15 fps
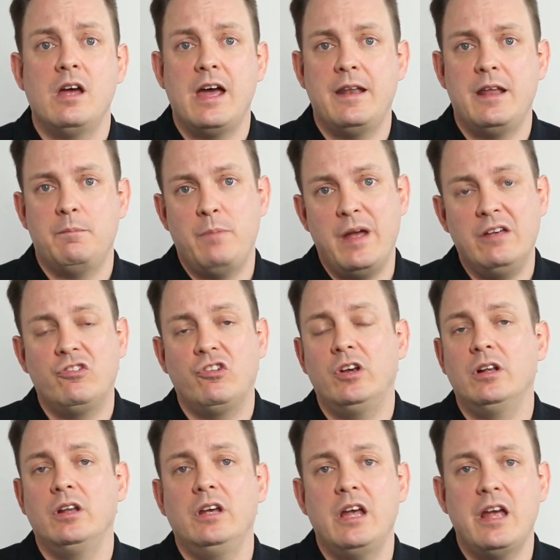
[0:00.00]
and it
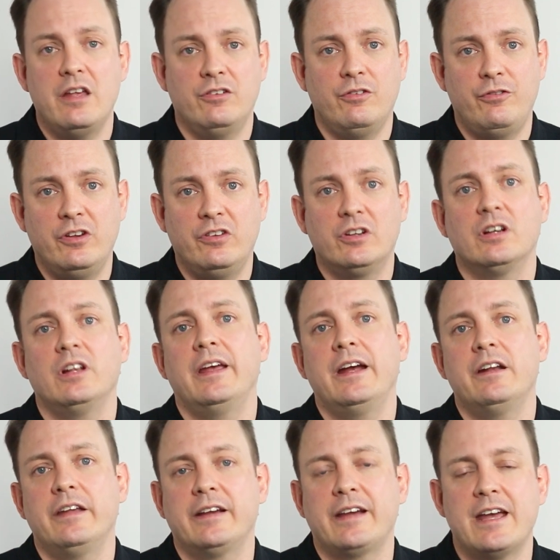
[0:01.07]
basically is a physical layer
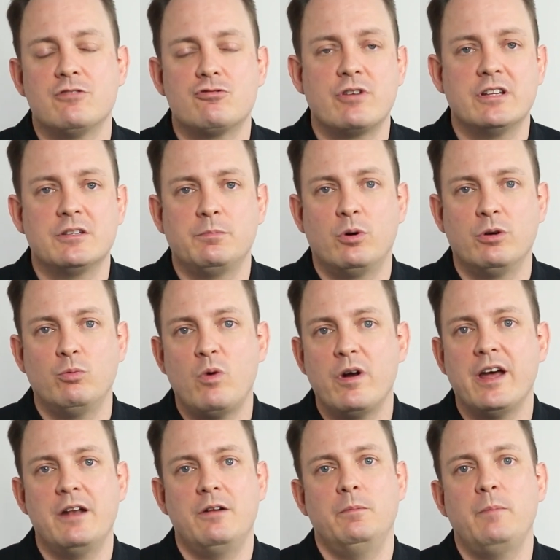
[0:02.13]
that can transport
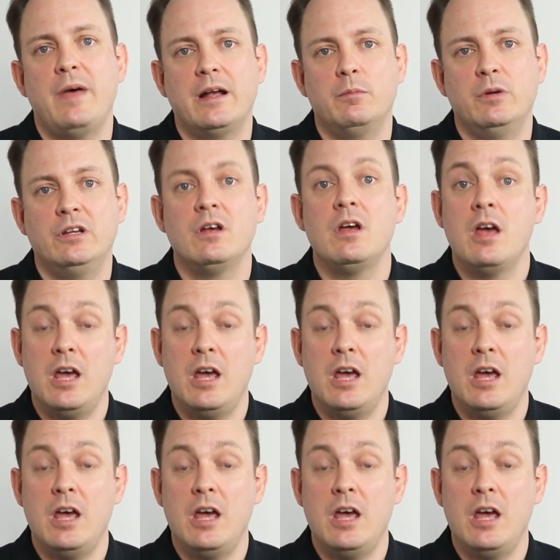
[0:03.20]
100 megabit